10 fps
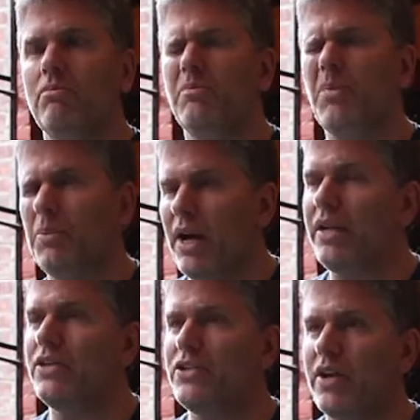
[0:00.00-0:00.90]
my body
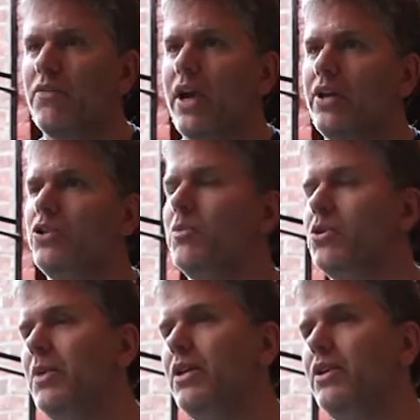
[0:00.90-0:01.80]
has never had too much
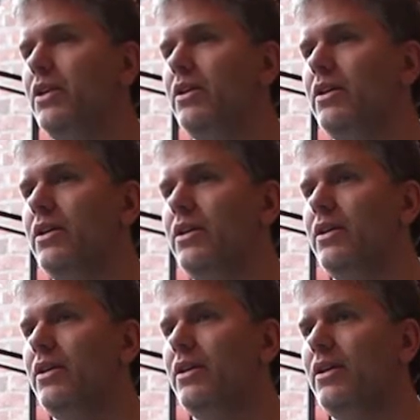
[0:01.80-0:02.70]
mate.
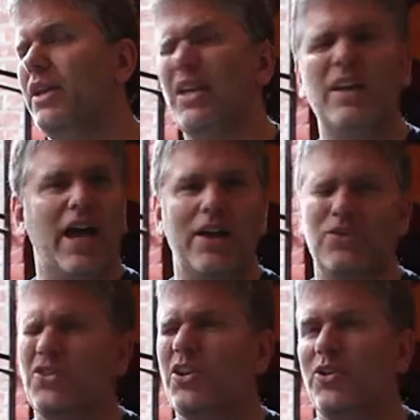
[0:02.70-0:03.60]
I'll
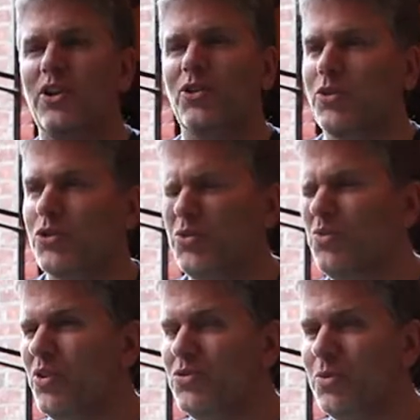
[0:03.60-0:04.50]
sit here and I'll drink 2
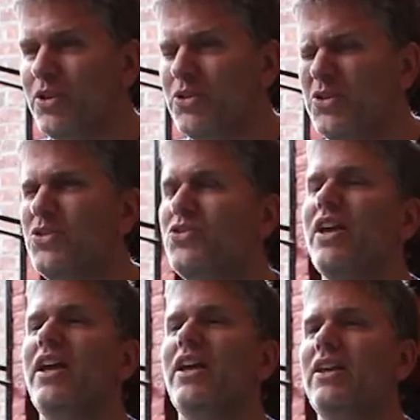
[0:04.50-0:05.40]
French presses,
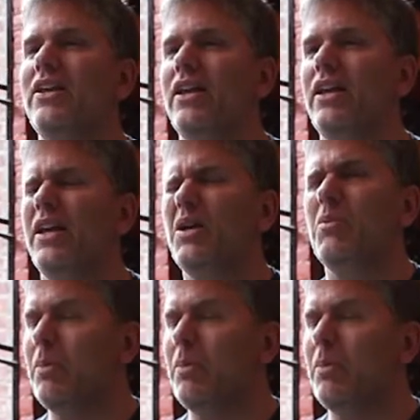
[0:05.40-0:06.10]
and my